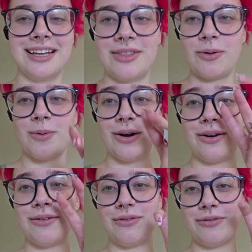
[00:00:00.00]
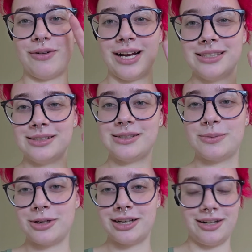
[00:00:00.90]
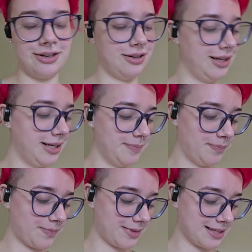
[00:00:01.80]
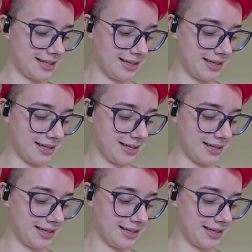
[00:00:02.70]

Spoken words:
leatherwork friends, we're gonna call him,